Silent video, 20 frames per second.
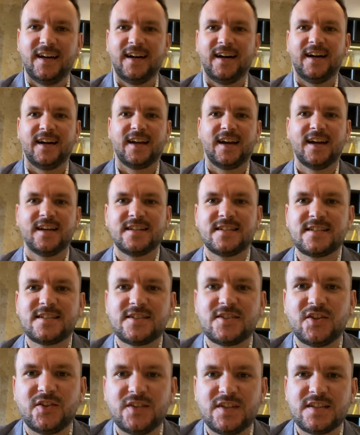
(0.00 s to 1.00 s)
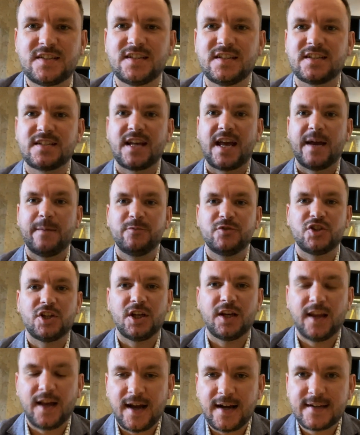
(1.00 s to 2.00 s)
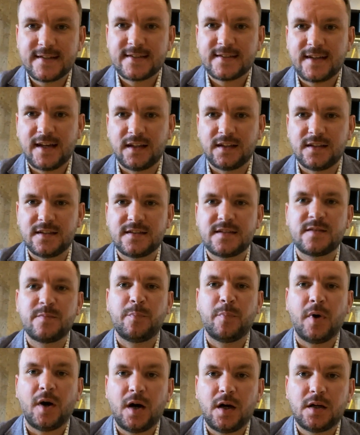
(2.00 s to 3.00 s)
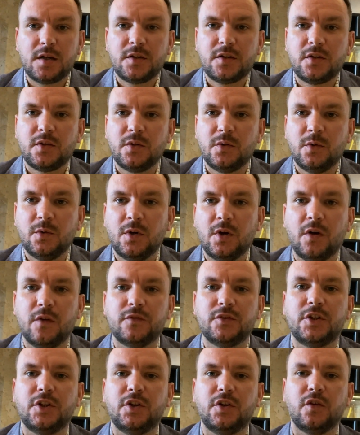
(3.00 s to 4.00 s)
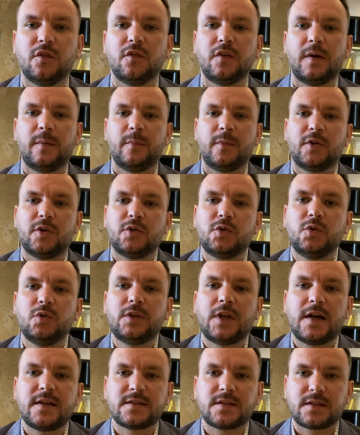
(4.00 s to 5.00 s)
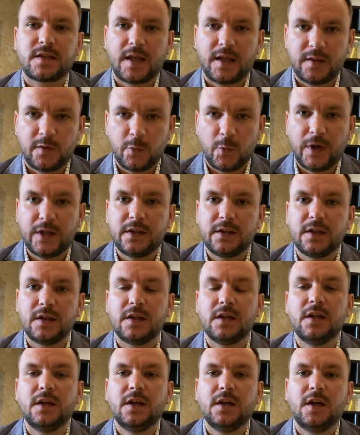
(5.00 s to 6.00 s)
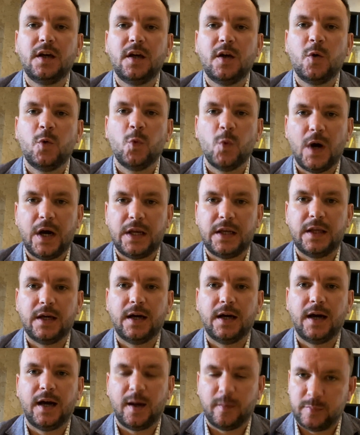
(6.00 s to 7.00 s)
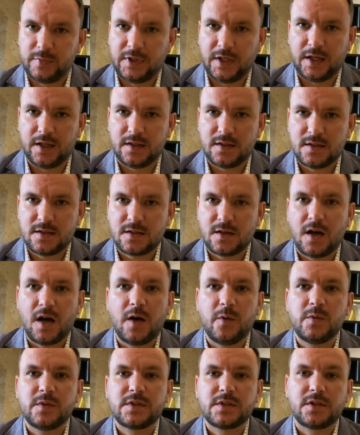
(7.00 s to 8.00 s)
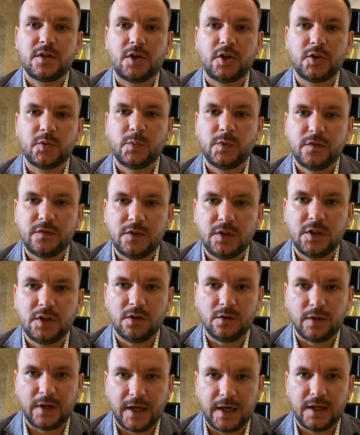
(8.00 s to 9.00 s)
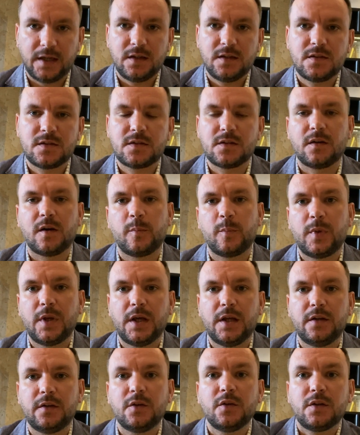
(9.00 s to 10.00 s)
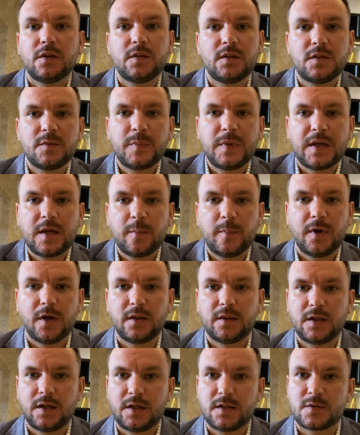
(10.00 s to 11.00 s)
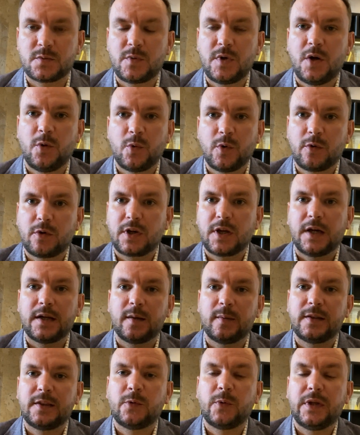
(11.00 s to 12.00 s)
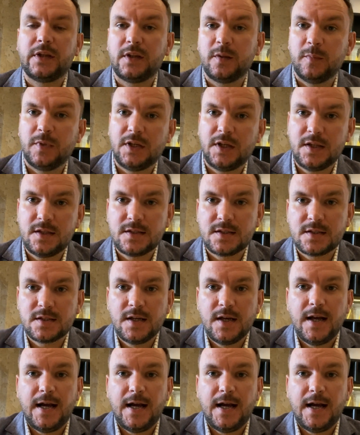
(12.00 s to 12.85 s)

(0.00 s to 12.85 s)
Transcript: Hi guys, so this is MJ Lux and it's part 2 of the November 2021 update. So I will start with the UK, so I plan to speak about that as well. We were kind of 20 minutes.